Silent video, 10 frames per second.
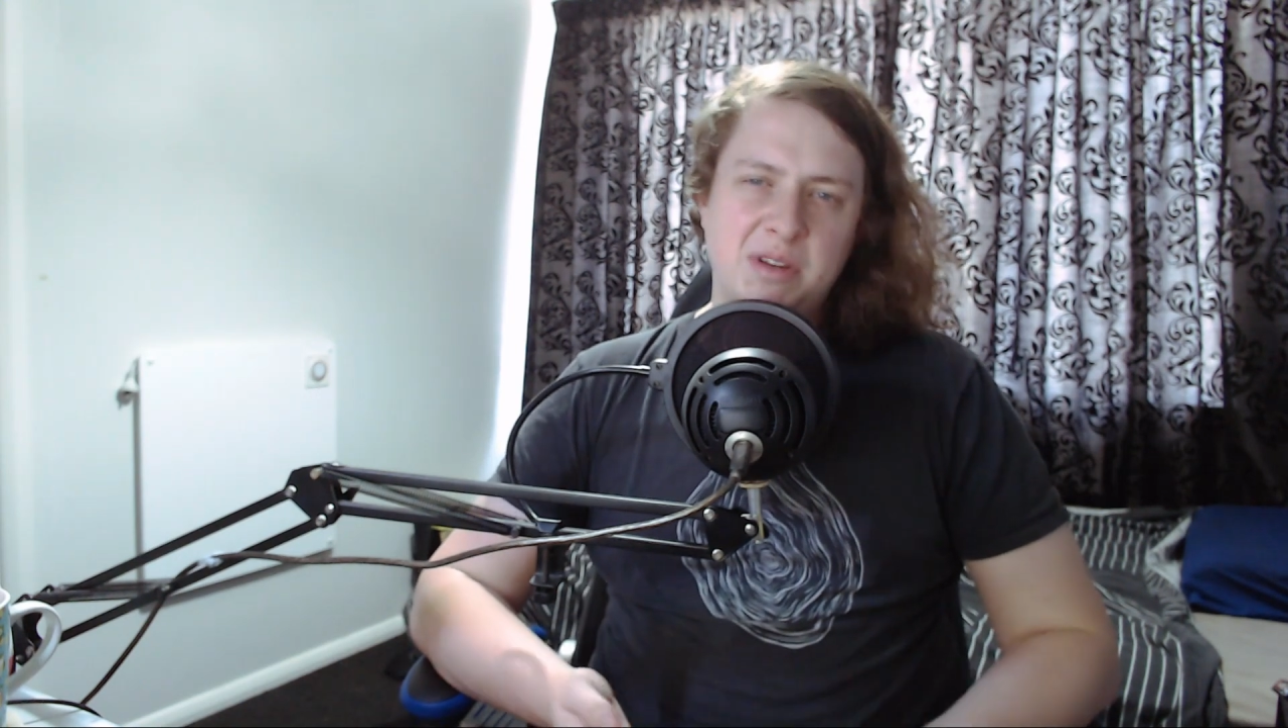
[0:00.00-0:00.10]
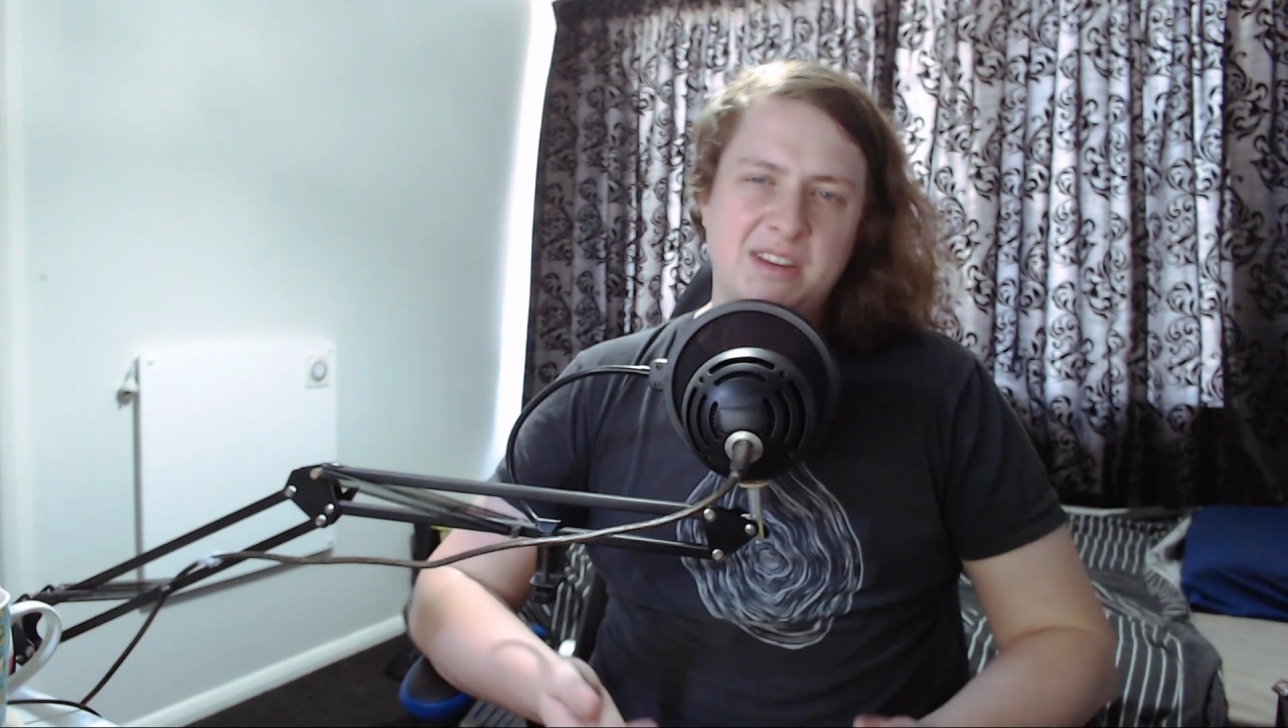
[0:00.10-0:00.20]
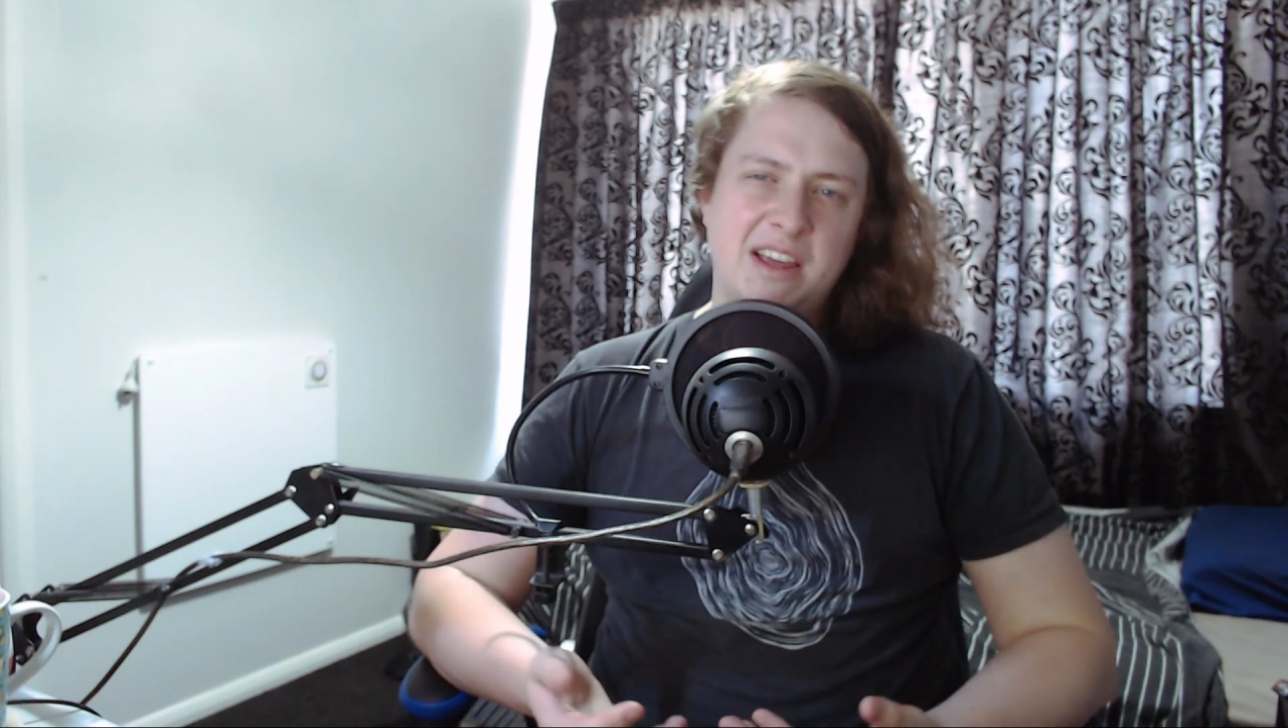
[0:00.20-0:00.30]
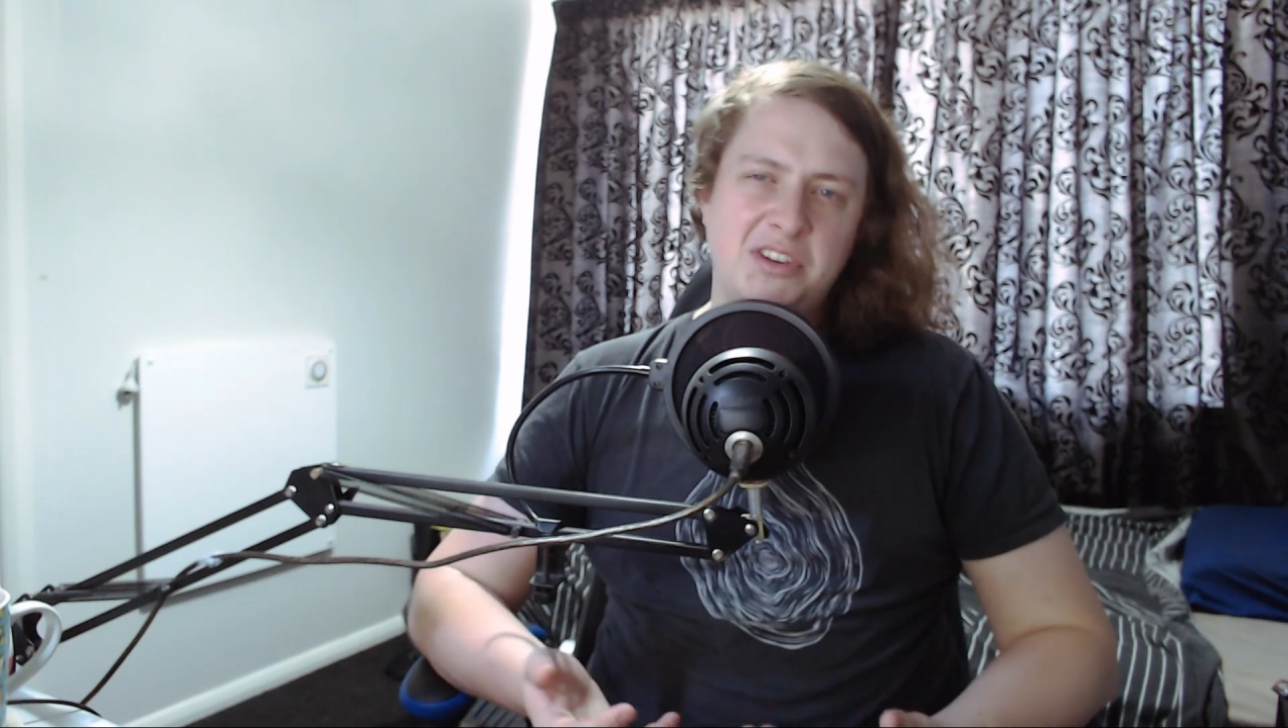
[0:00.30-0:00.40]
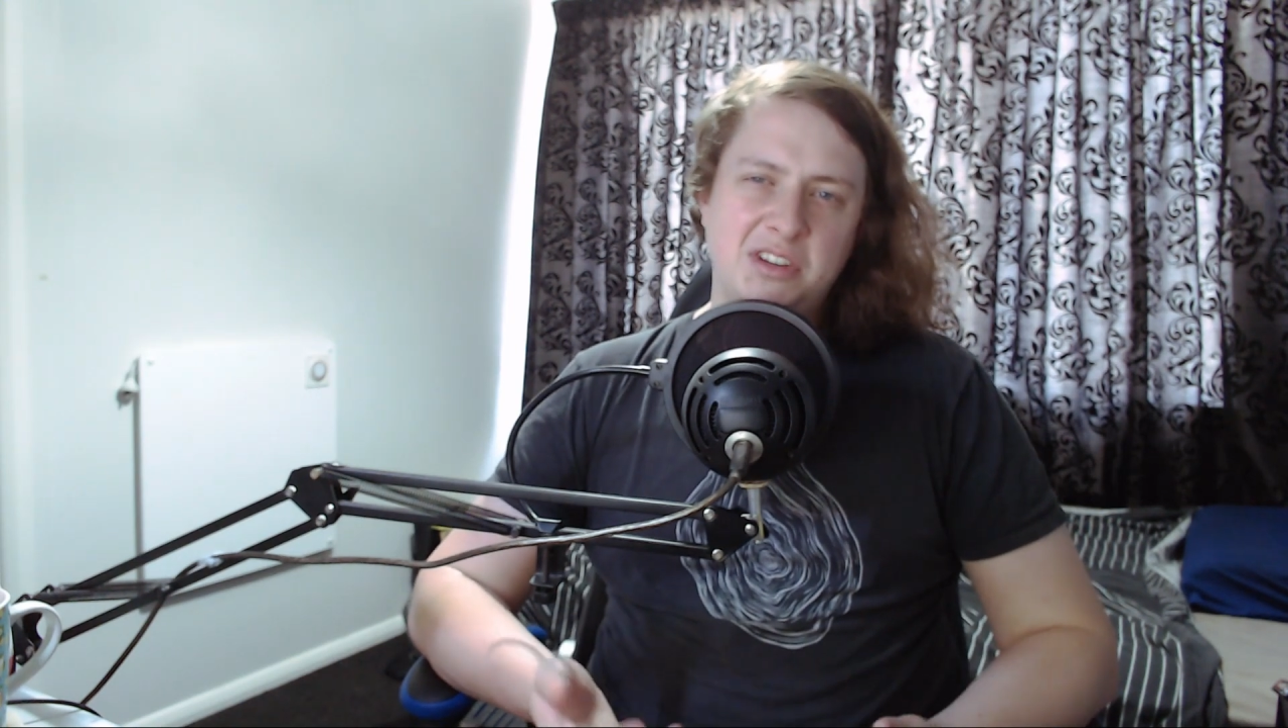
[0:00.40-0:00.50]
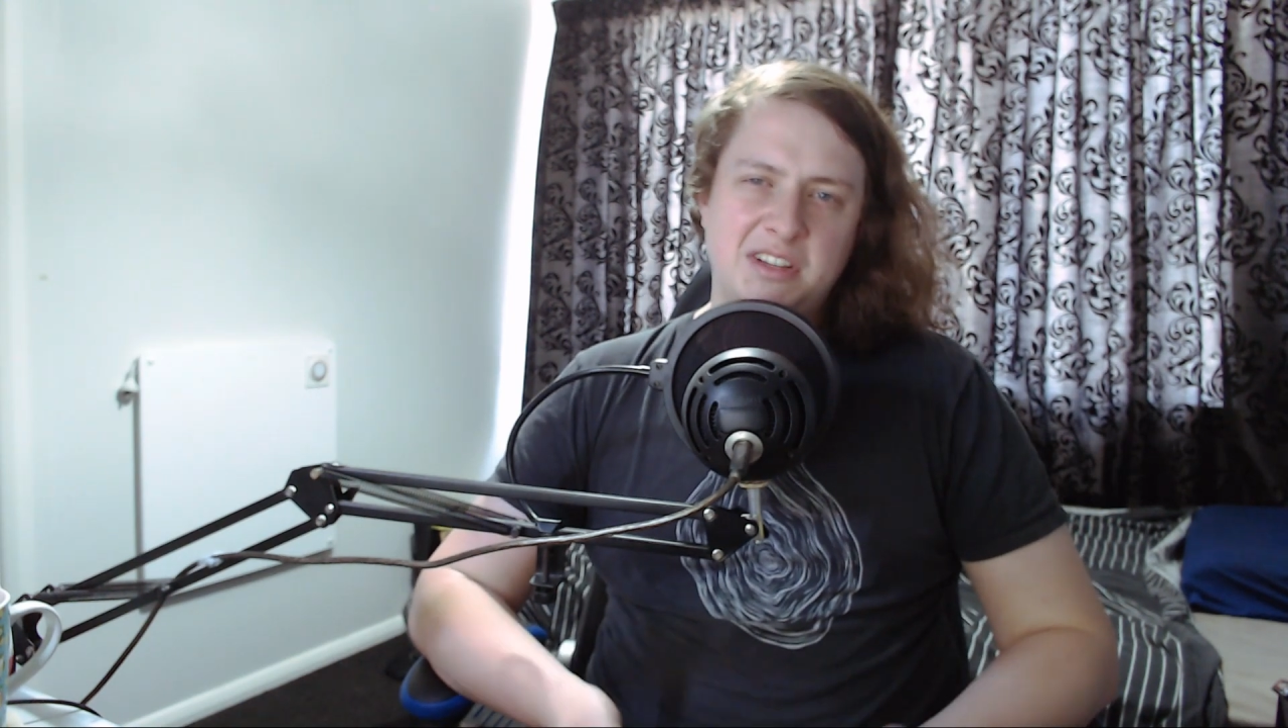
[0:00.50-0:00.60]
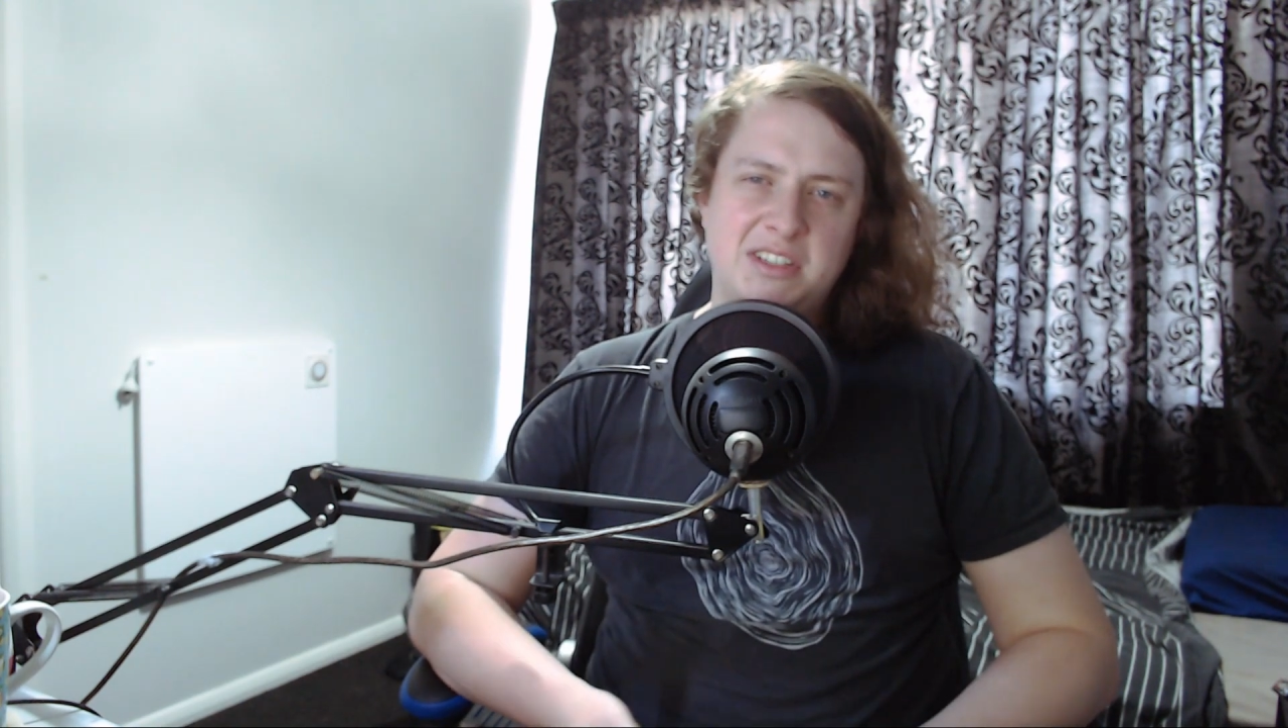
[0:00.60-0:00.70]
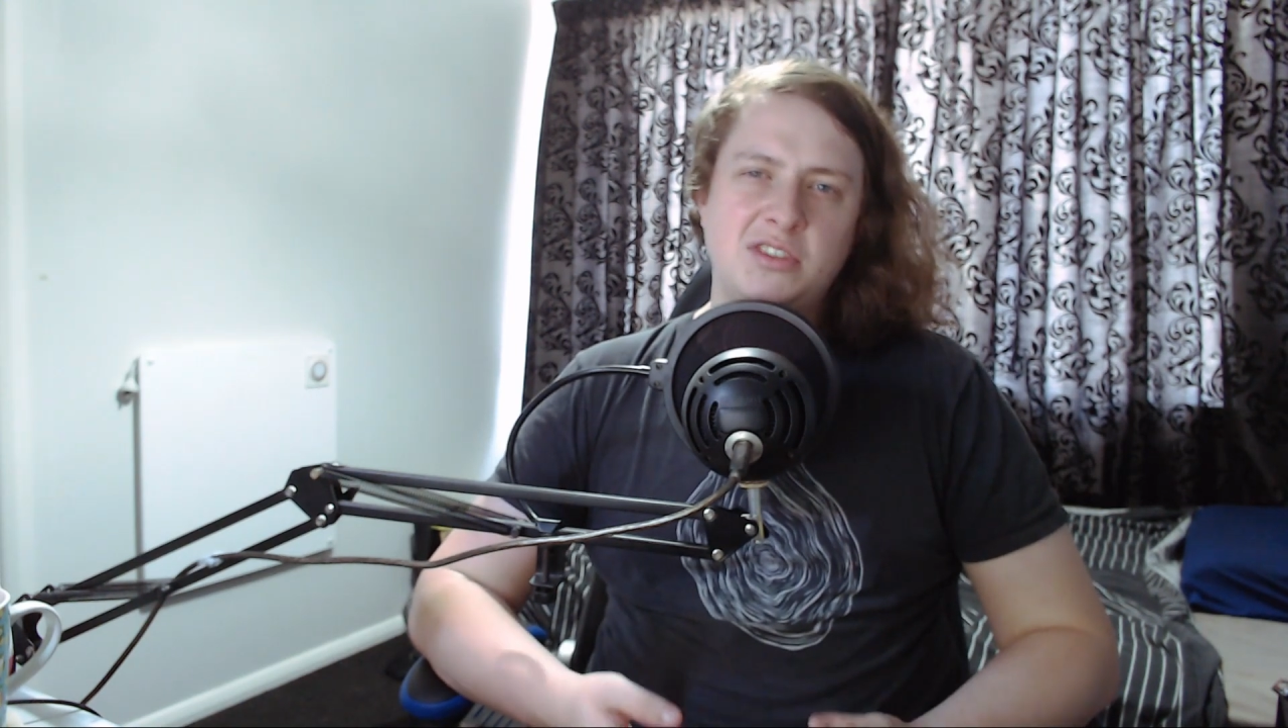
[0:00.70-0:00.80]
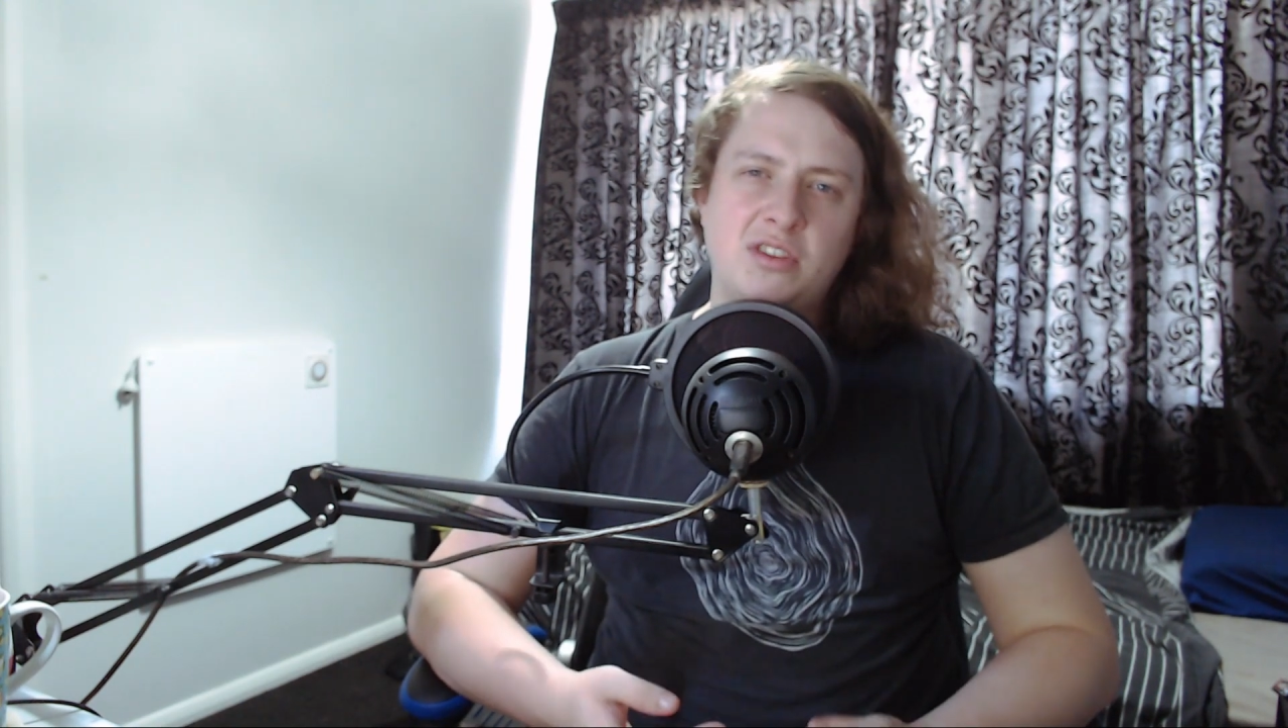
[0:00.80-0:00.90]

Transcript: potentially see